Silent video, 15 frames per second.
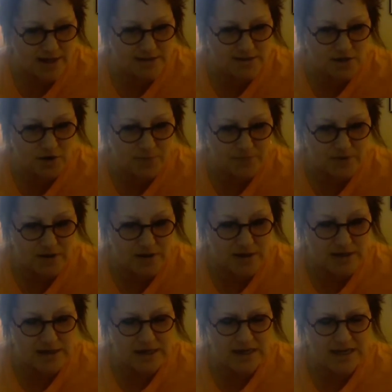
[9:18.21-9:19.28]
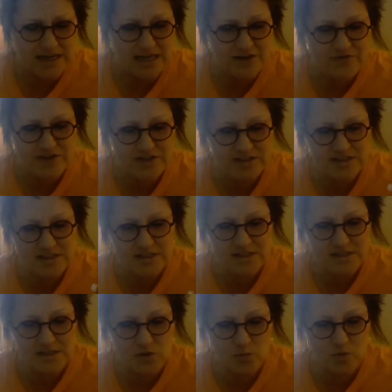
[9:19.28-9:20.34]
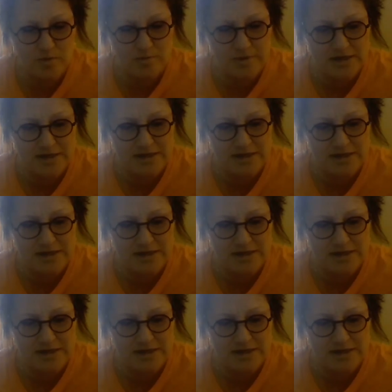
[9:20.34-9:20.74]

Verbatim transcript: And so if he sends in a woman,